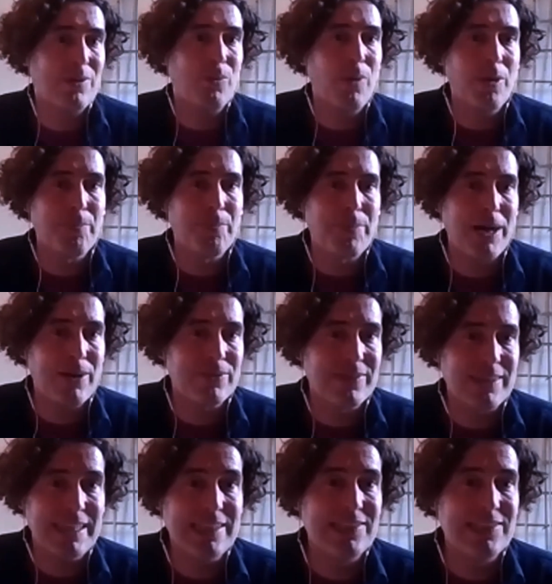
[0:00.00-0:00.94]

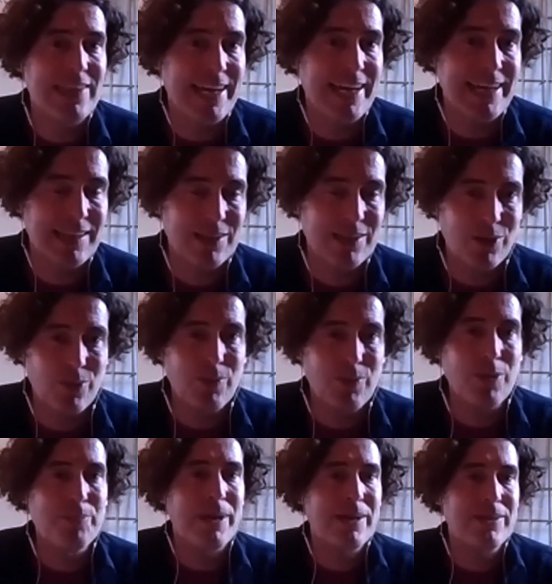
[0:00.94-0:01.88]
£1 each day, or
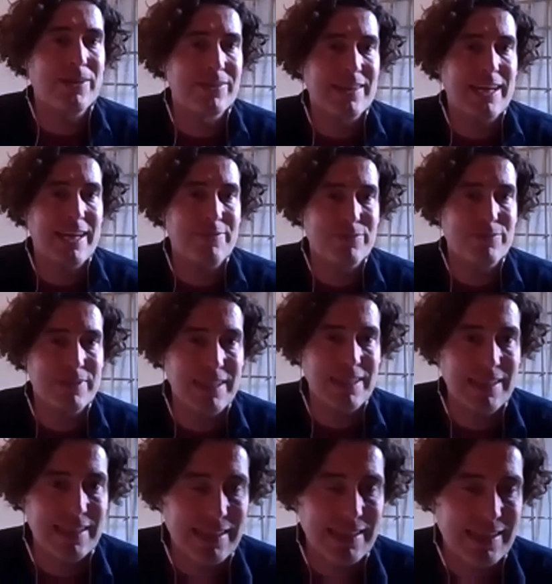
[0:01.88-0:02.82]
£1 every